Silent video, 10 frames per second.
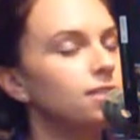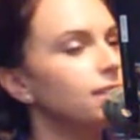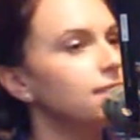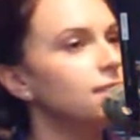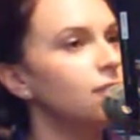
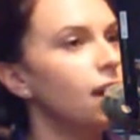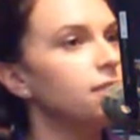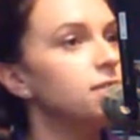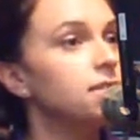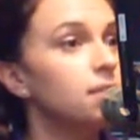
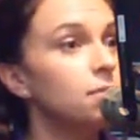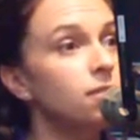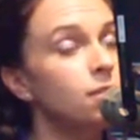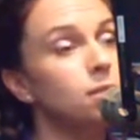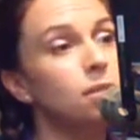65. Some
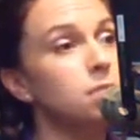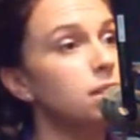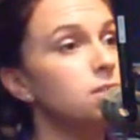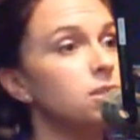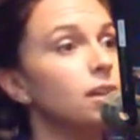of them can
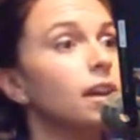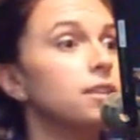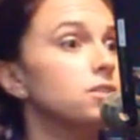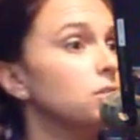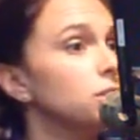be as young
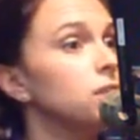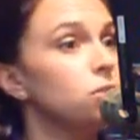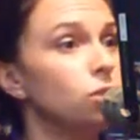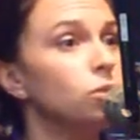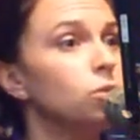as
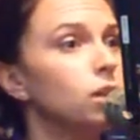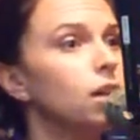32.